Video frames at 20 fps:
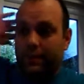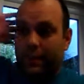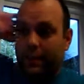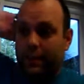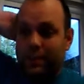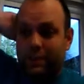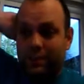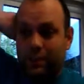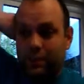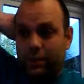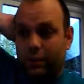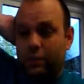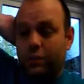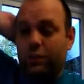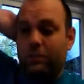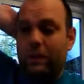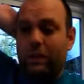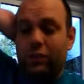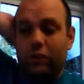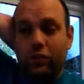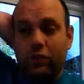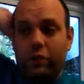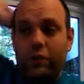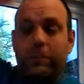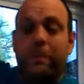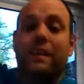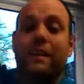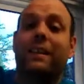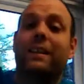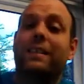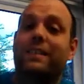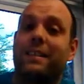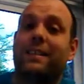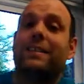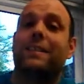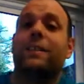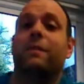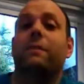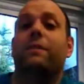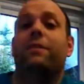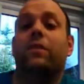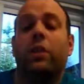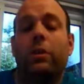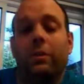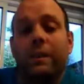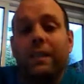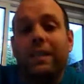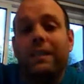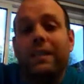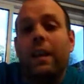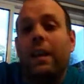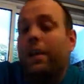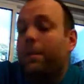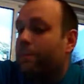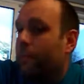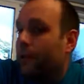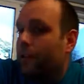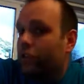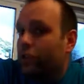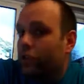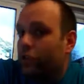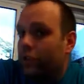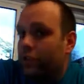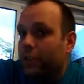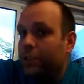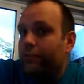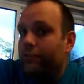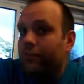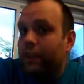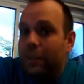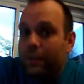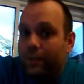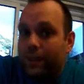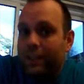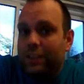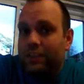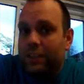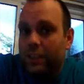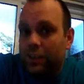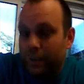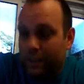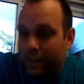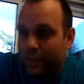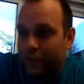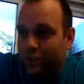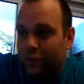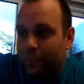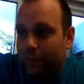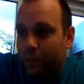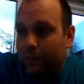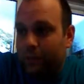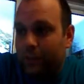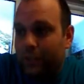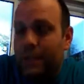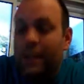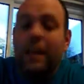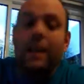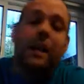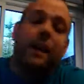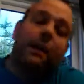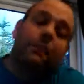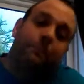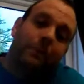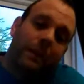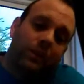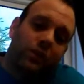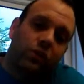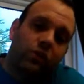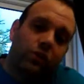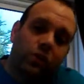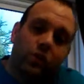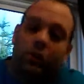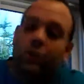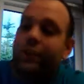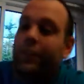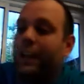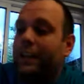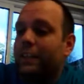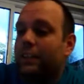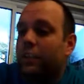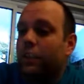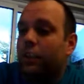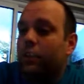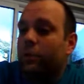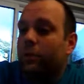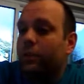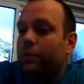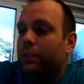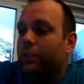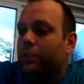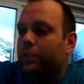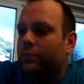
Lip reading: Okay, so can you just make sure you're being consistent with units, make sure you rearrange the equations properly, and make sure that you